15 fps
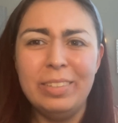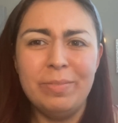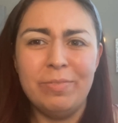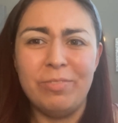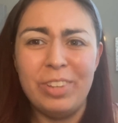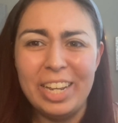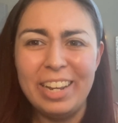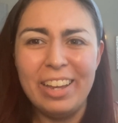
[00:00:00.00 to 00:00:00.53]

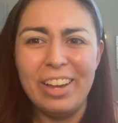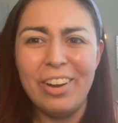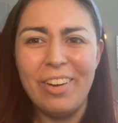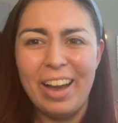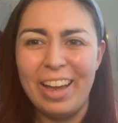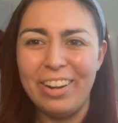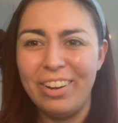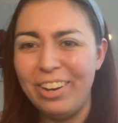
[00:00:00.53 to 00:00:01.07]
video
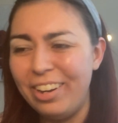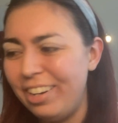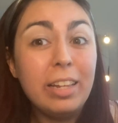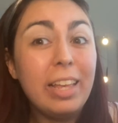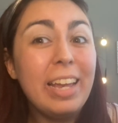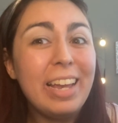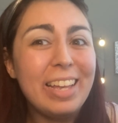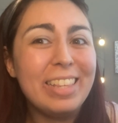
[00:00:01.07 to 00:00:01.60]
at all.
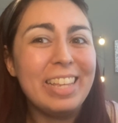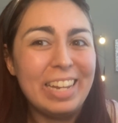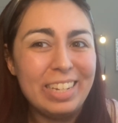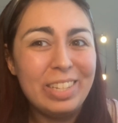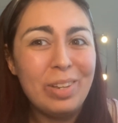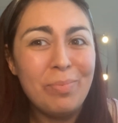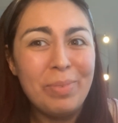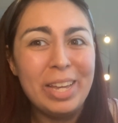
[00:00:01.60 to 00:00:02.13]
It
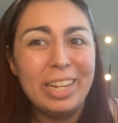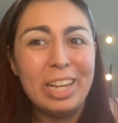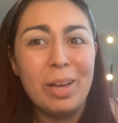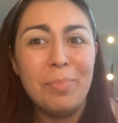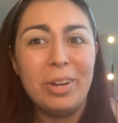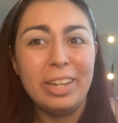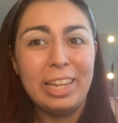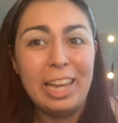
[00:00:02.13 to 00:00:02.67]
doesn't pick
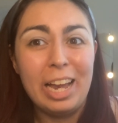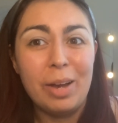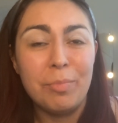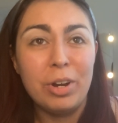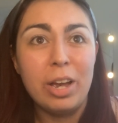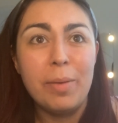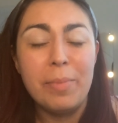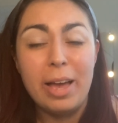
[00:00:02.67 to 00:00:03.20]
up on
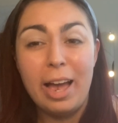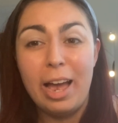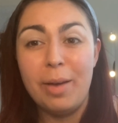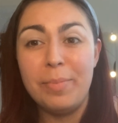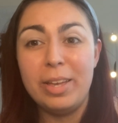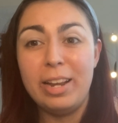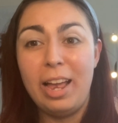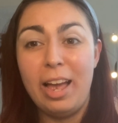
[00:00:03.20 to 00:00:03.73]
camera, but I've
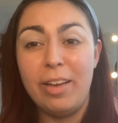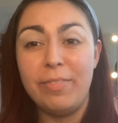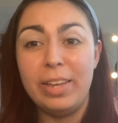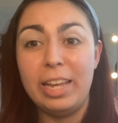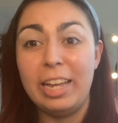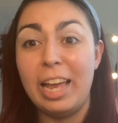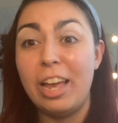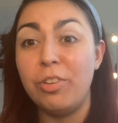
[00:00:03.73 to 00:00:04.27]
been
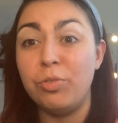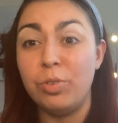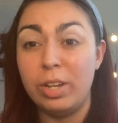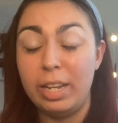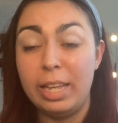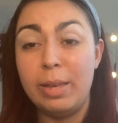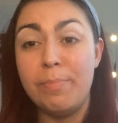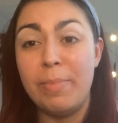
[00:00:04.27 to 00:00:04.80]
having a
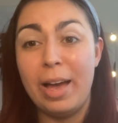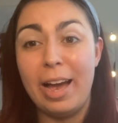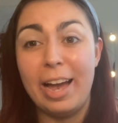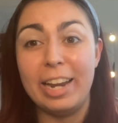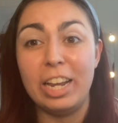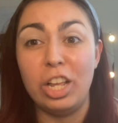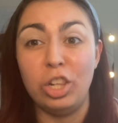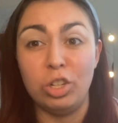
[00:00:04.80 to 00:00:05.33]
really
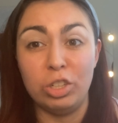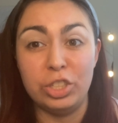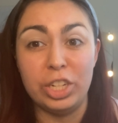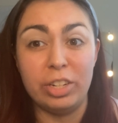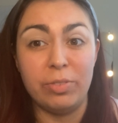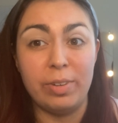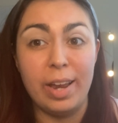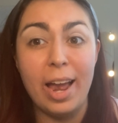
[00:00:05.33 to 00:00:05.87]
bad
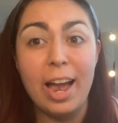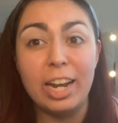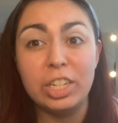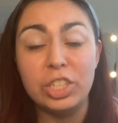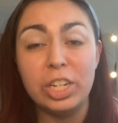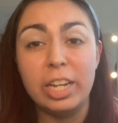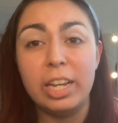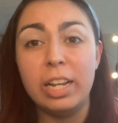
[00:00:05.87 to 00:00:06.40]
allergic
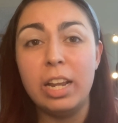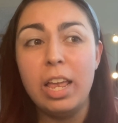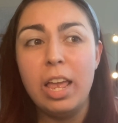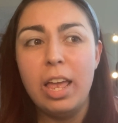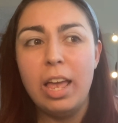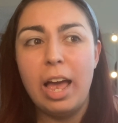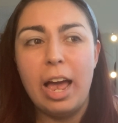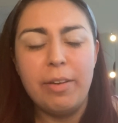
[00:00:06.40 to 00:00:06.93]
reaction.
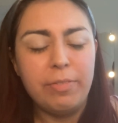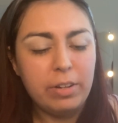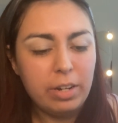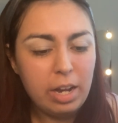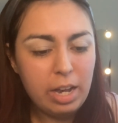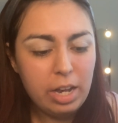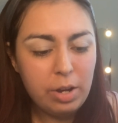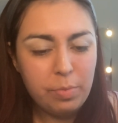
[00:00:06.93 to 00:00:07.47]
I
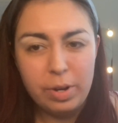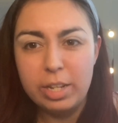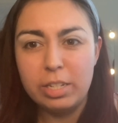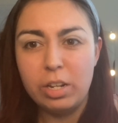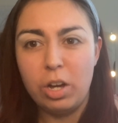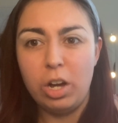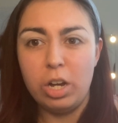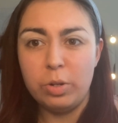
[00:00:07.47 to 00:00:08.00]
forgot what's
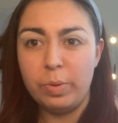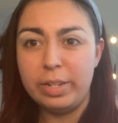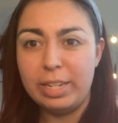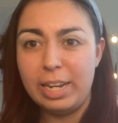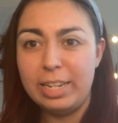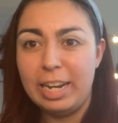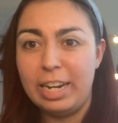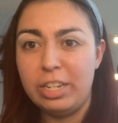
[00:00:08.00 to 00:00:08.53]
called, what
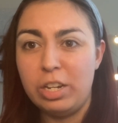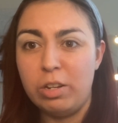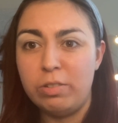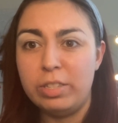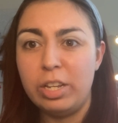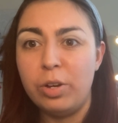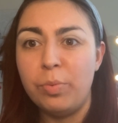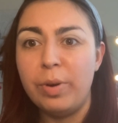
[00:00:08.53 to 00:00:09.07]
they
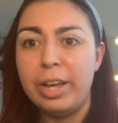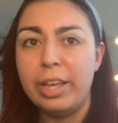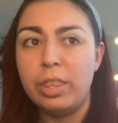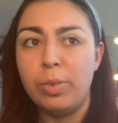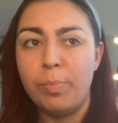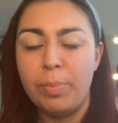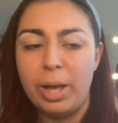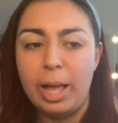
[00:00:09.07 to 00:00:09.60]
diagnosed it
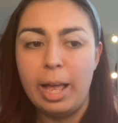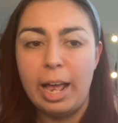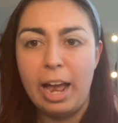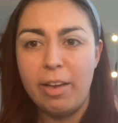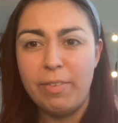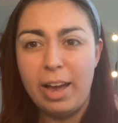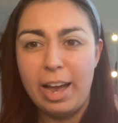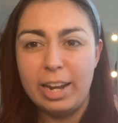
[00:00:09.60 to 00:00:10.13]
with, but
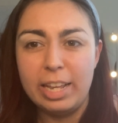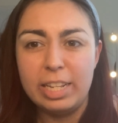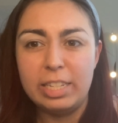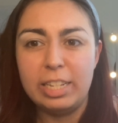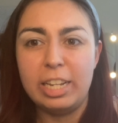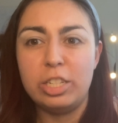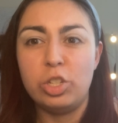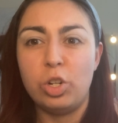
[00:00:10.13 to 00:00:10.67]
I've had it
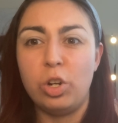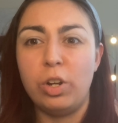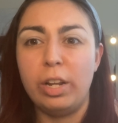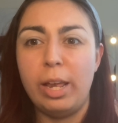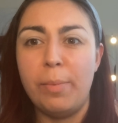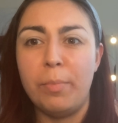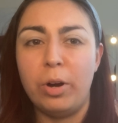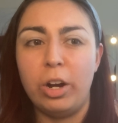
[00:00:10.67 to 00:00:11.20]
since
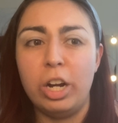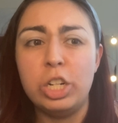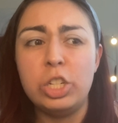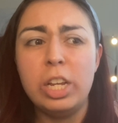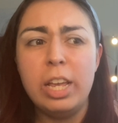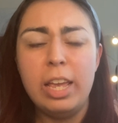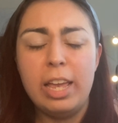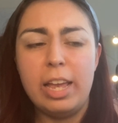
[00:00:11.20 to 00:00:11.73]
early March.
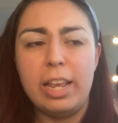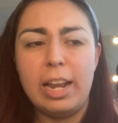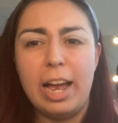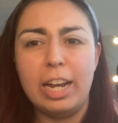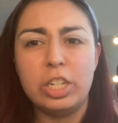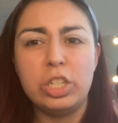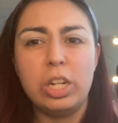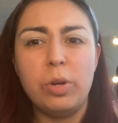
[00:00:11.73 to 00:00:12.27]
And
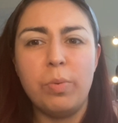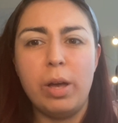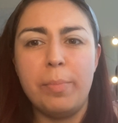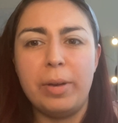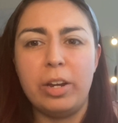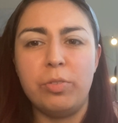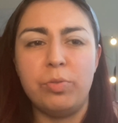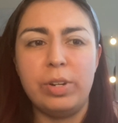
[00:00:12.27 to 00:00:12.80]
actually one of
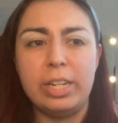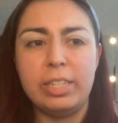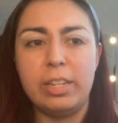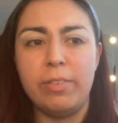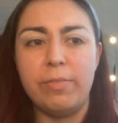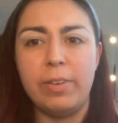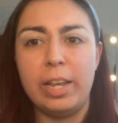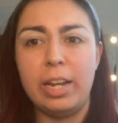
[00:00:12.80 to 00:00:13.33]
my
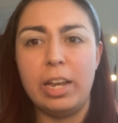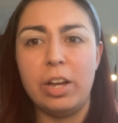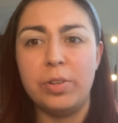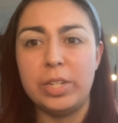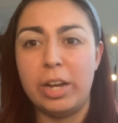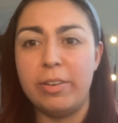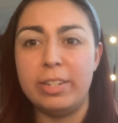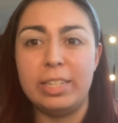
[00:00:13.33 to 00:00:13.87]
recent
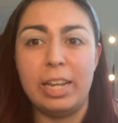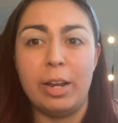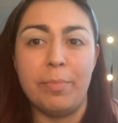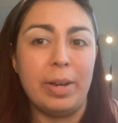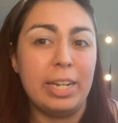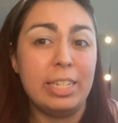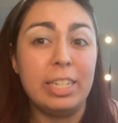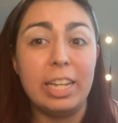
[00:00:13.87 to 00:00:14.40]
videos, I was saying
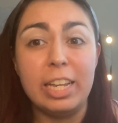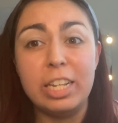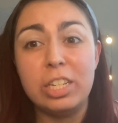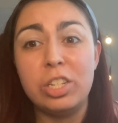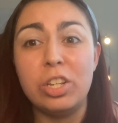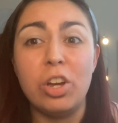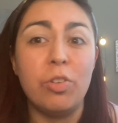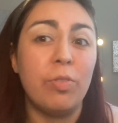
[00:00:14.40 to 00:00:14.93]
my
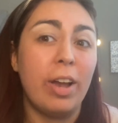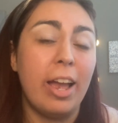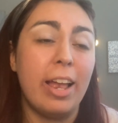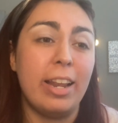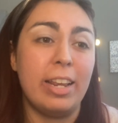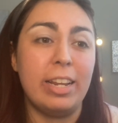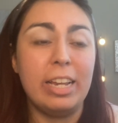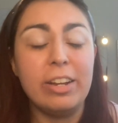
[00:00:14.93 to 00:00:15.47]
skin's so
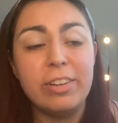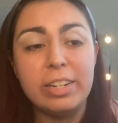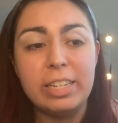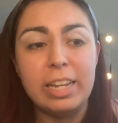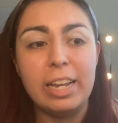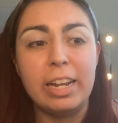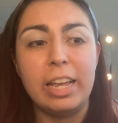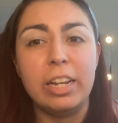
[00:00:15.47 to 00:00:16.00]
red and
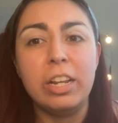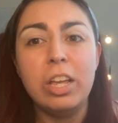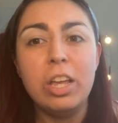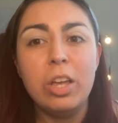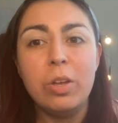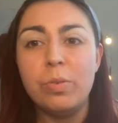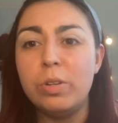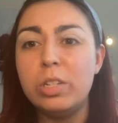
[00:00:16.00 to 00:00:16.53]
irritated.
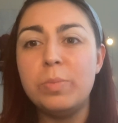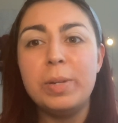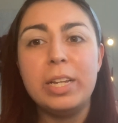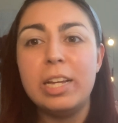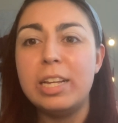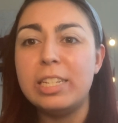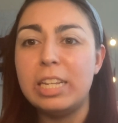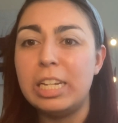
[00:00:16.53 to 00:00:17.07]
Well, it's
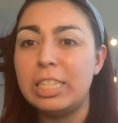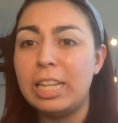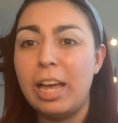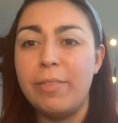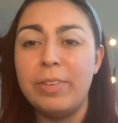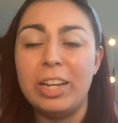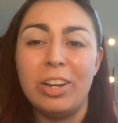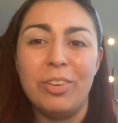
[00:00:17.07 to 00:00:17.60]
because I was
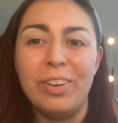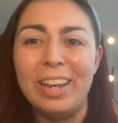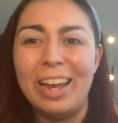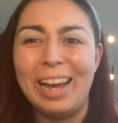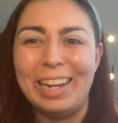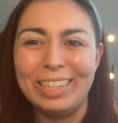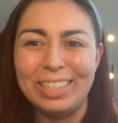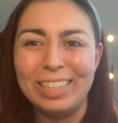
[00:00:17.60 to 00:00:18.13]
having a
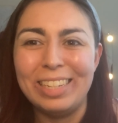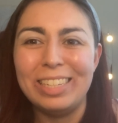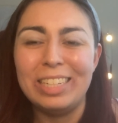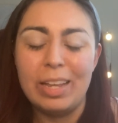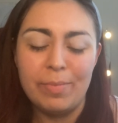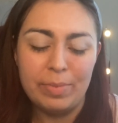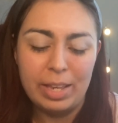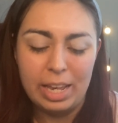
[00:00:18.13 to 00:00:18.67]
reaction to
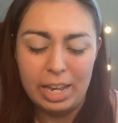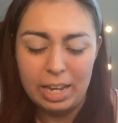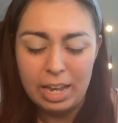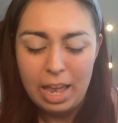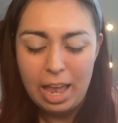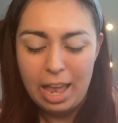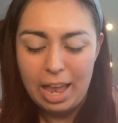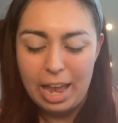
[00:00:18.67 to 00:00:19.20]
something,
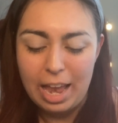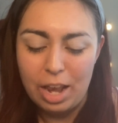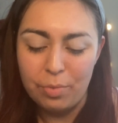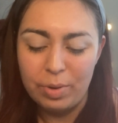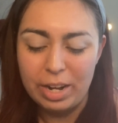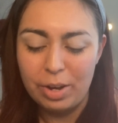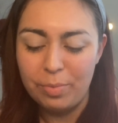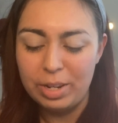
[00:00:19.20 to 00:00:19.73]
and
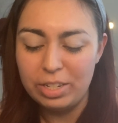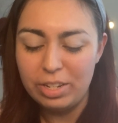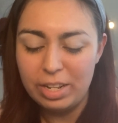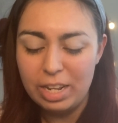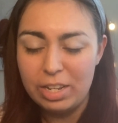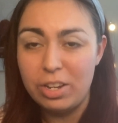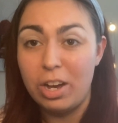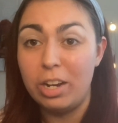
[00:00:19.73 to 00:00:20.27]
when I went to
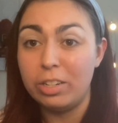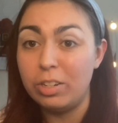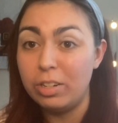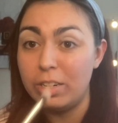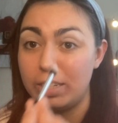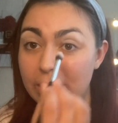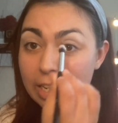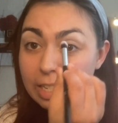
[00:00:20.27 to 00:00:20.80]
the
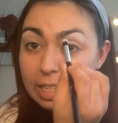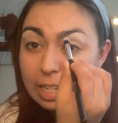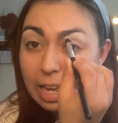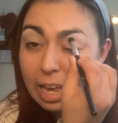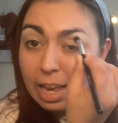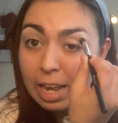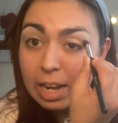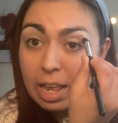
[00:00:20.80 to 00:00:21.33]
doctors, they
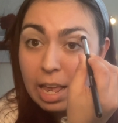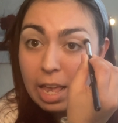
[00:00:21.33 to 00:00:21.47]
said,